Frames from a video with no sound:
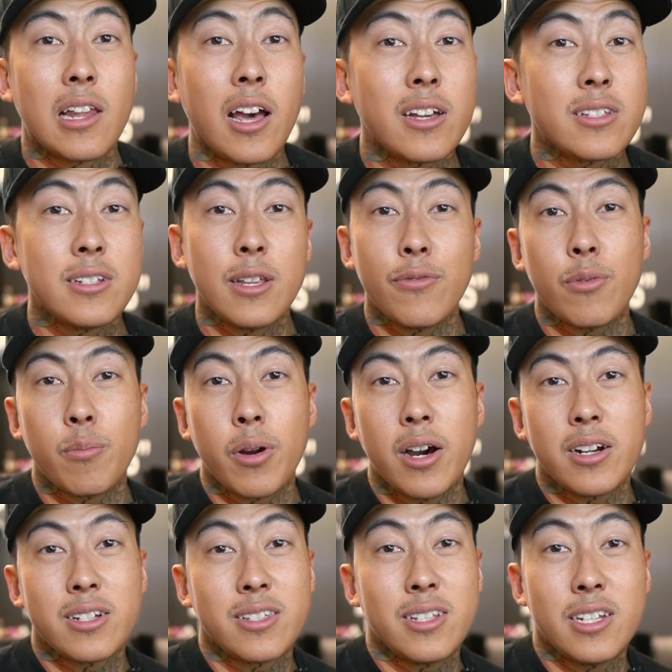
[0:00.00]
lots of different
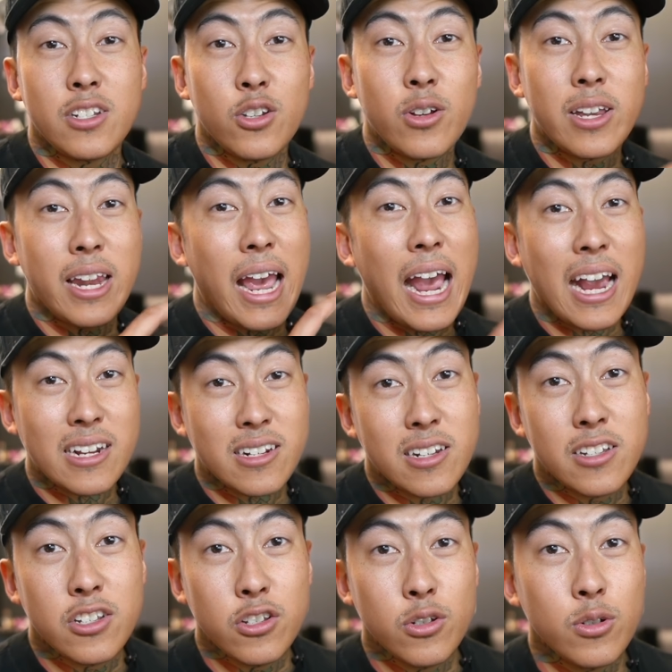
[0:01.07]
products that you can
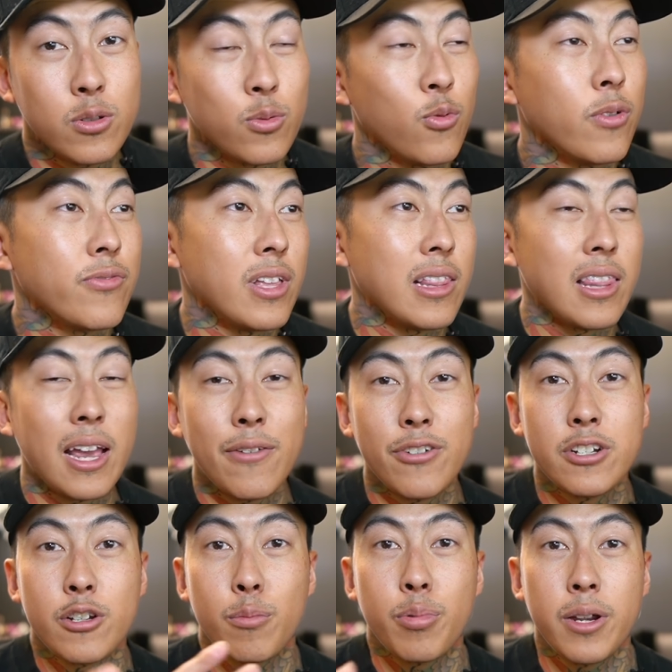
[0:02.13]
actually use with the
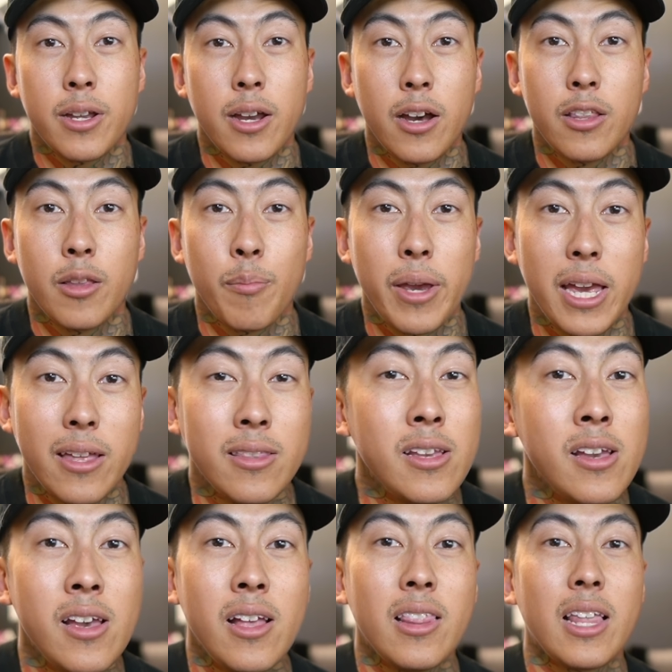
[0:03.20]
leverage of print on demand.
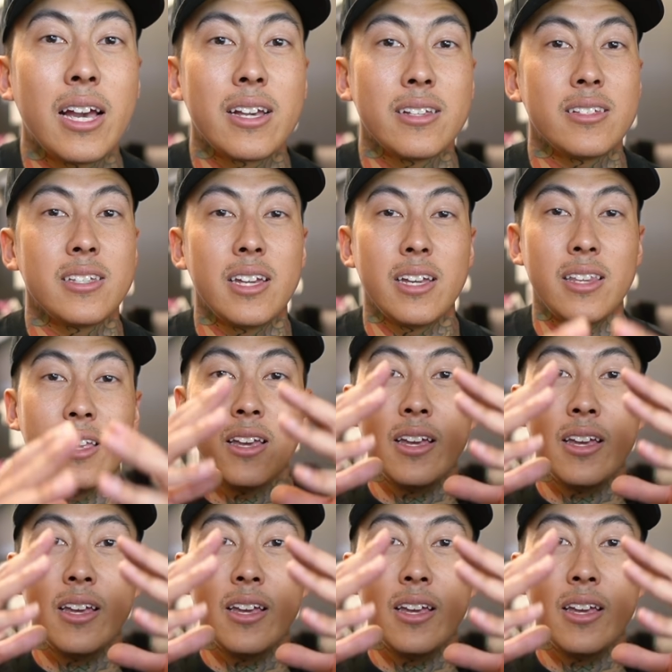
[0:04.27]
Like I said,